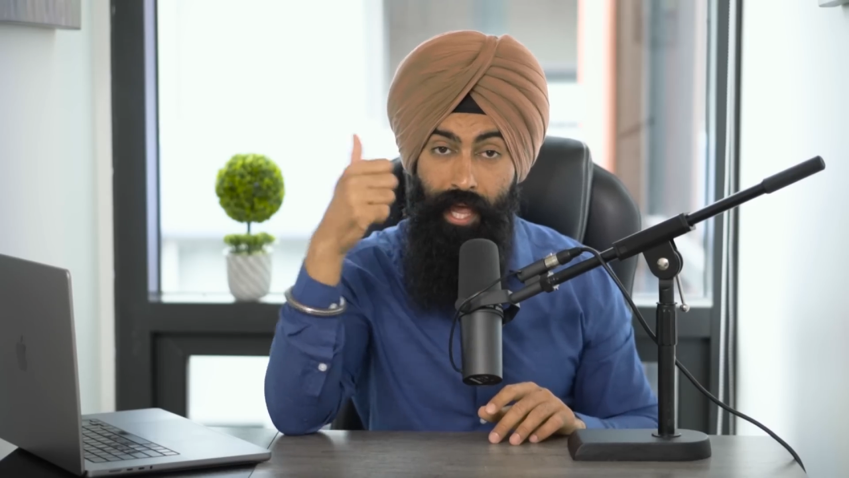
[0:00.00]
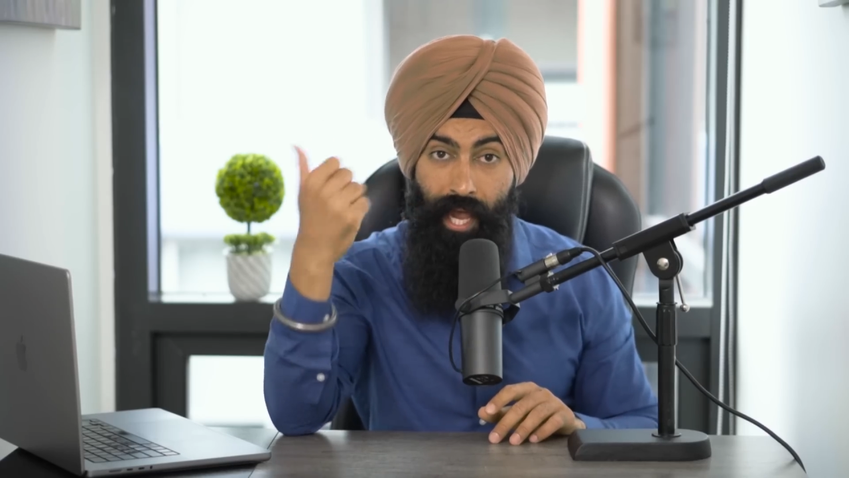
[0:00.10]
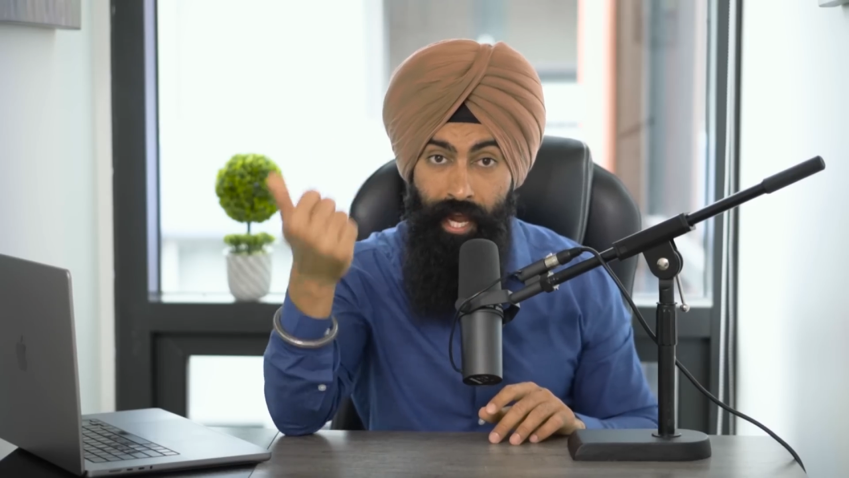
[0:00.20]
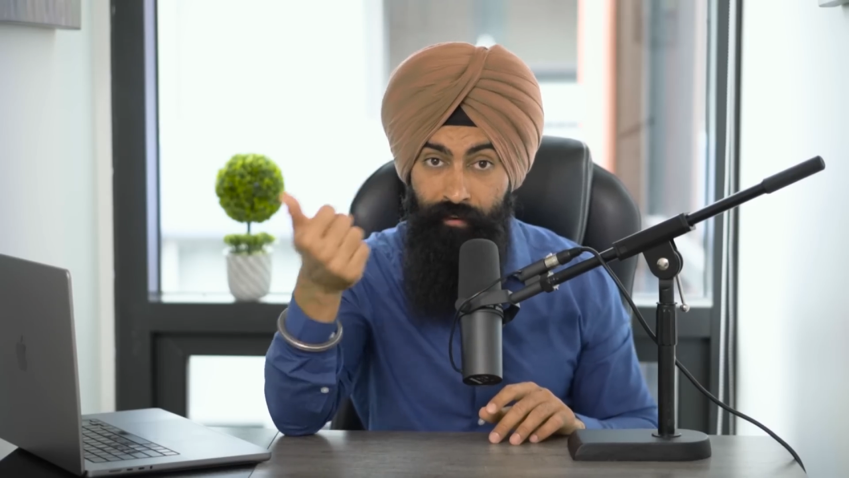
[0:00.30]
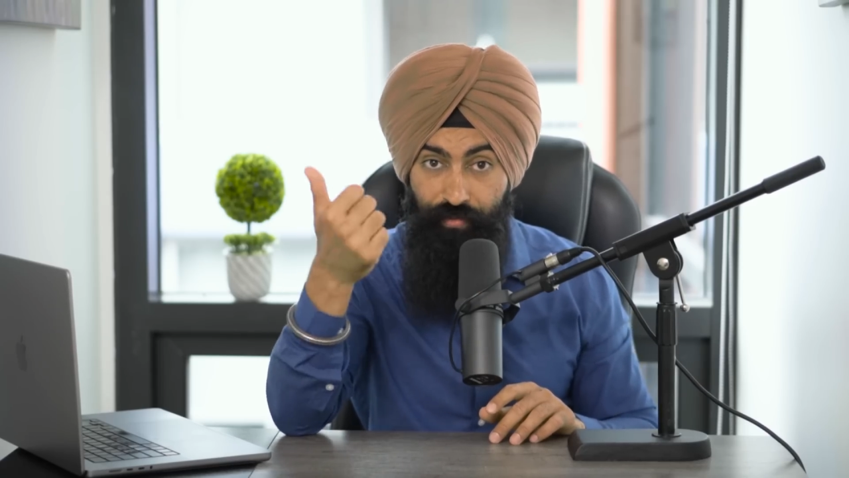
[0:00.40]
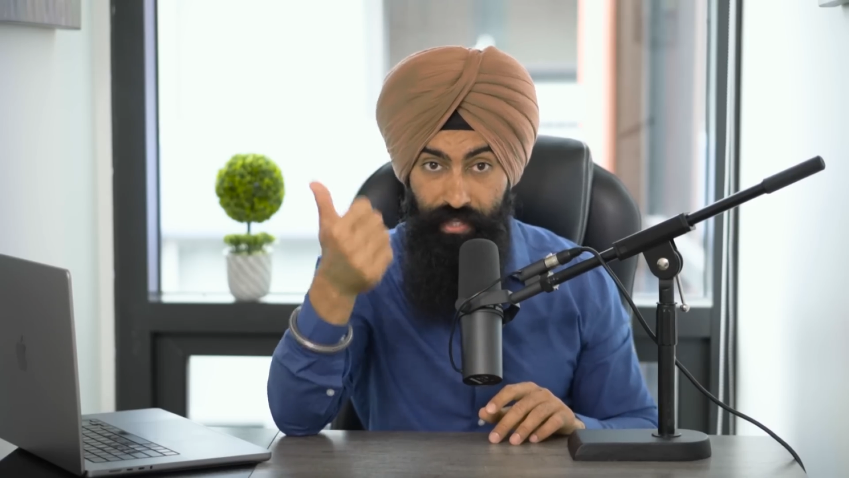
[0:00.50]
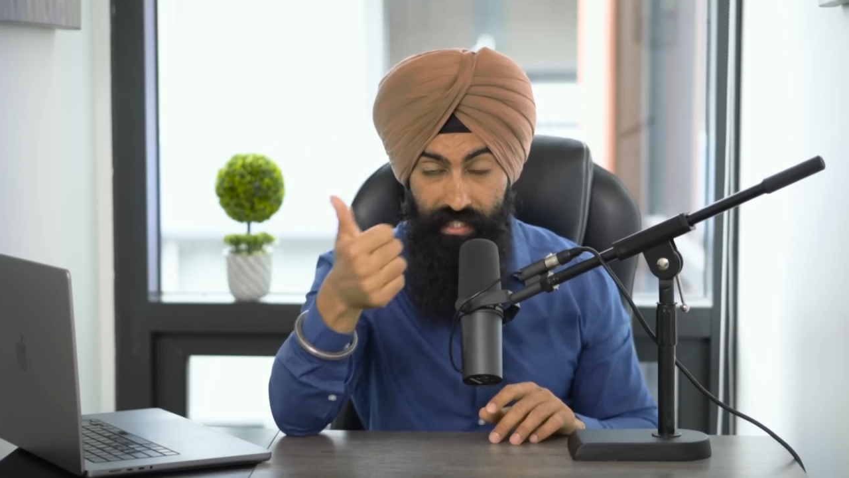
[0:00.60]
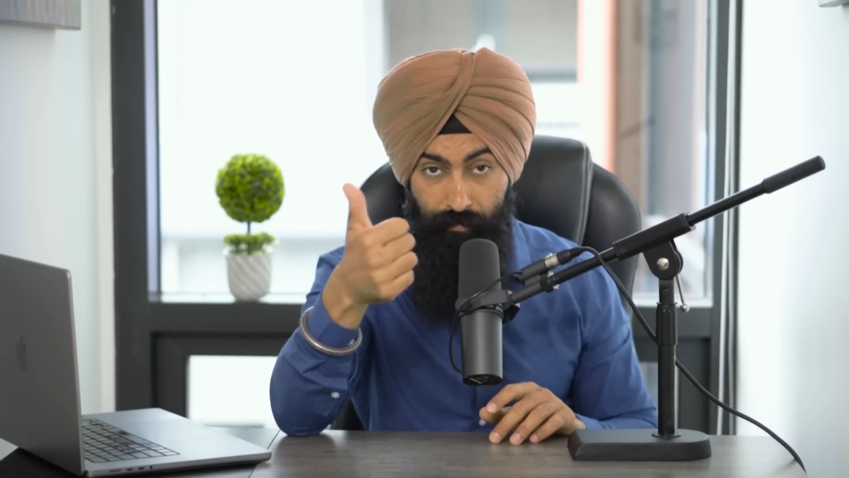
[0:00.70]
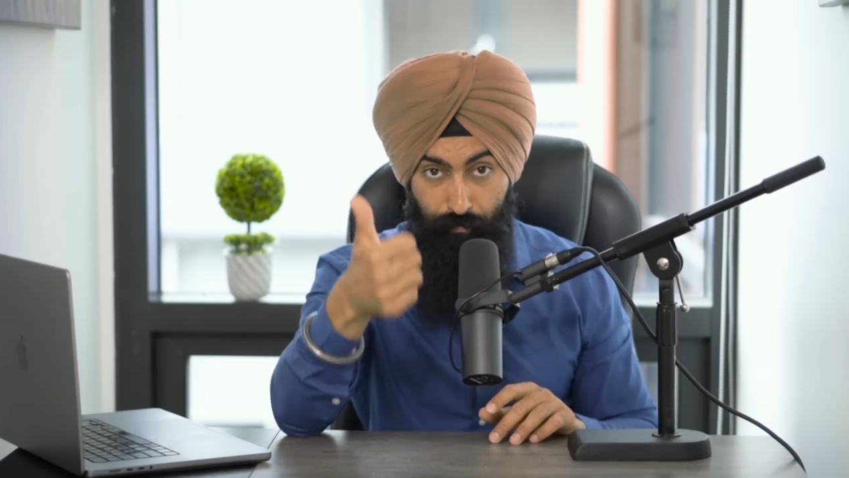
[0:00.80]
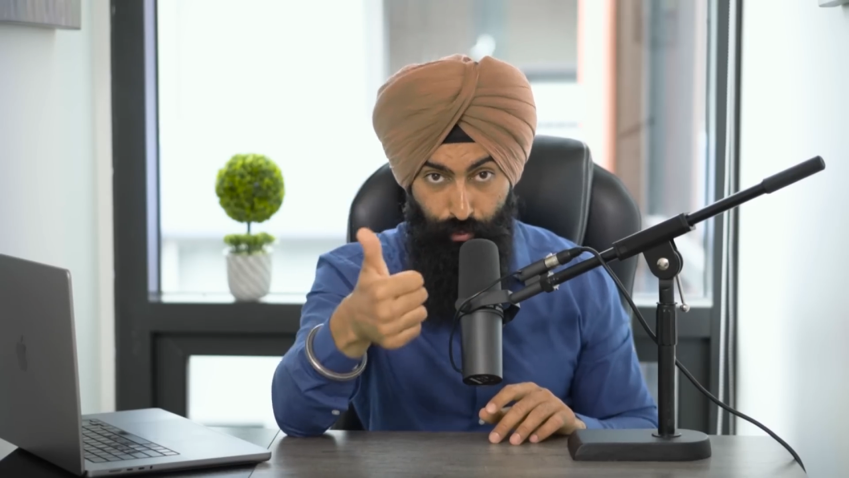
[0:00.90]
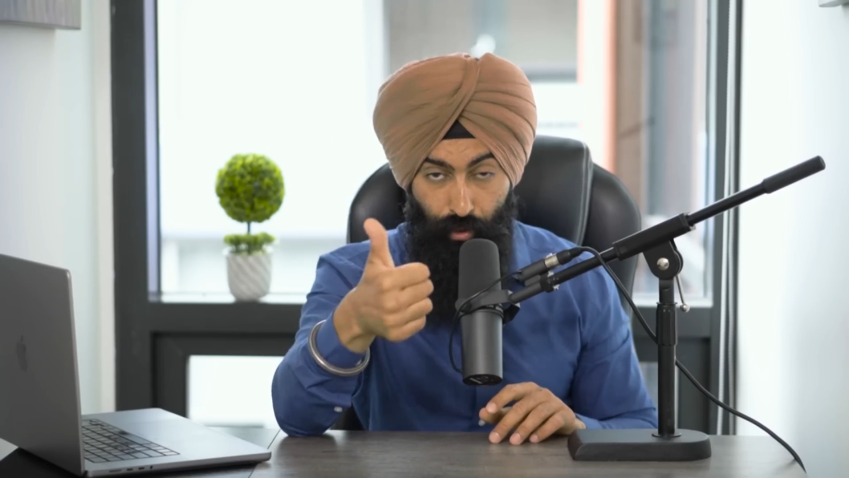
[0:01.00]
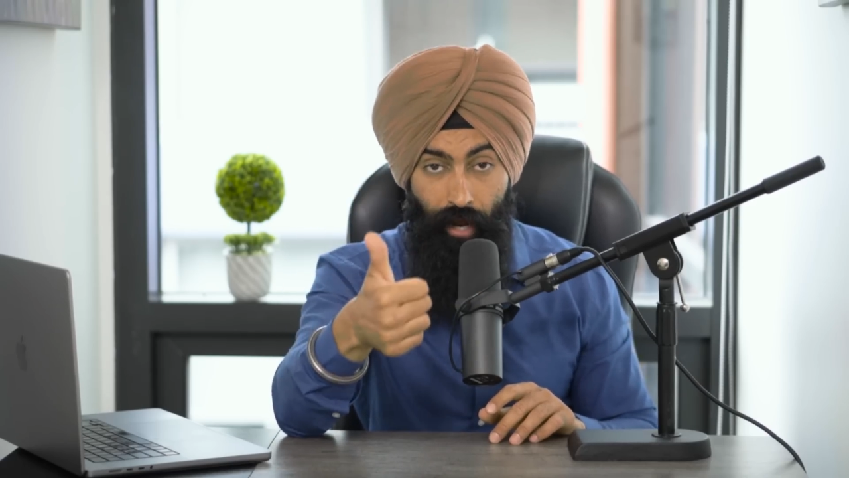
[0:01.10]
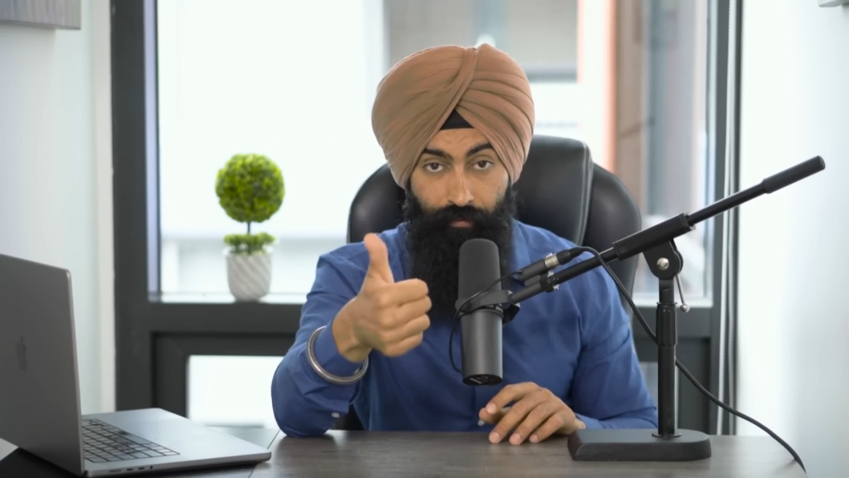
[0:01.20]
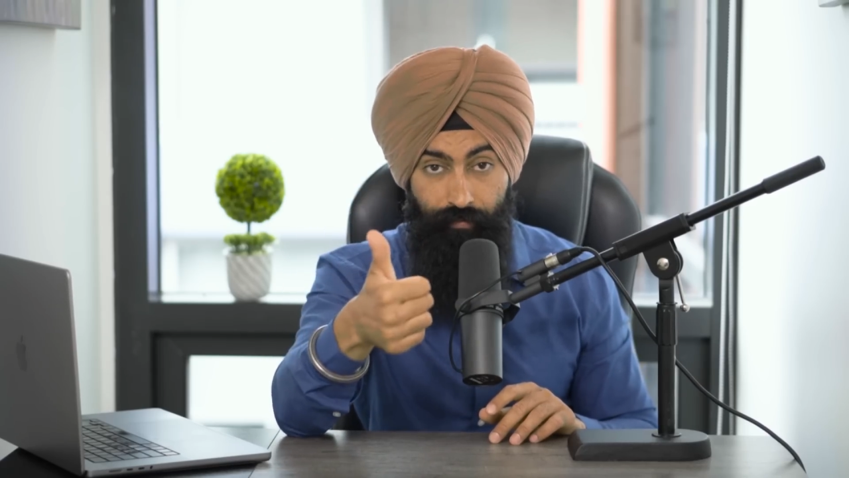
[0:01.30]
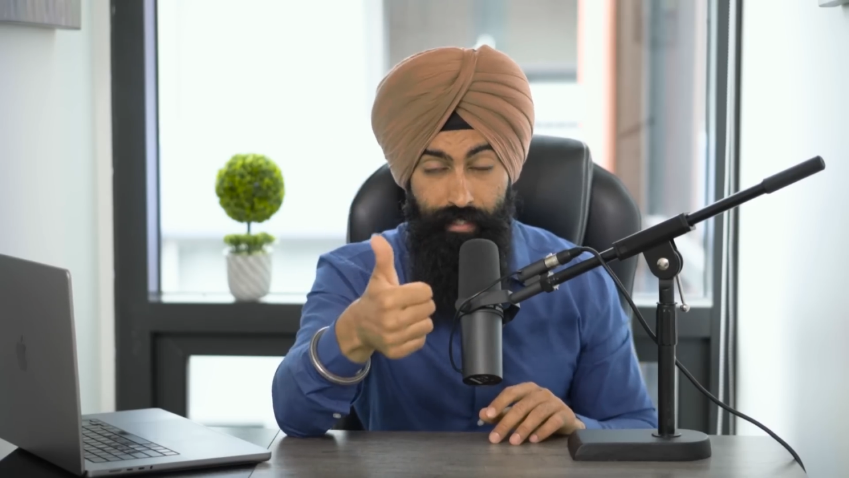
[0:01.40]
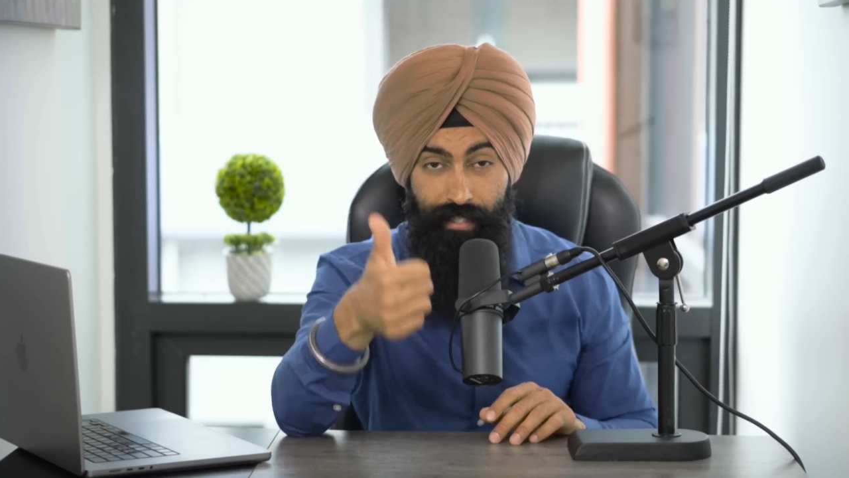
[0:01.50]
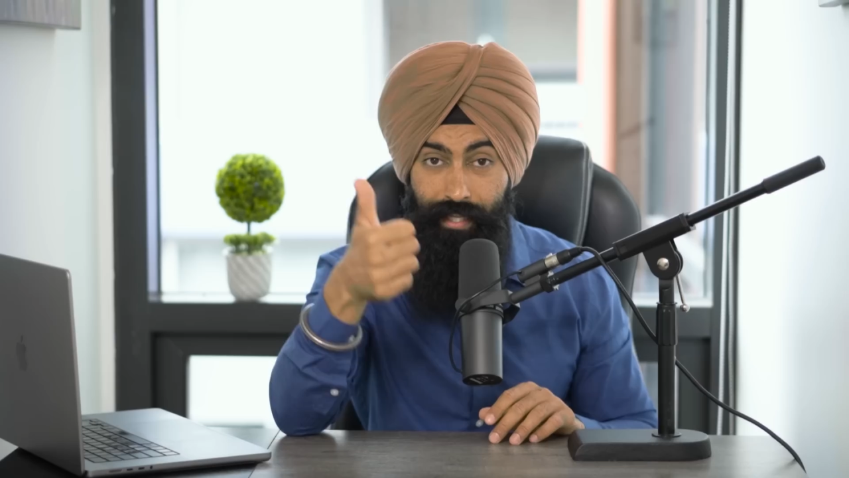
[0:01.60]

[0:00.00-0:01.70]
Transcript: have this profit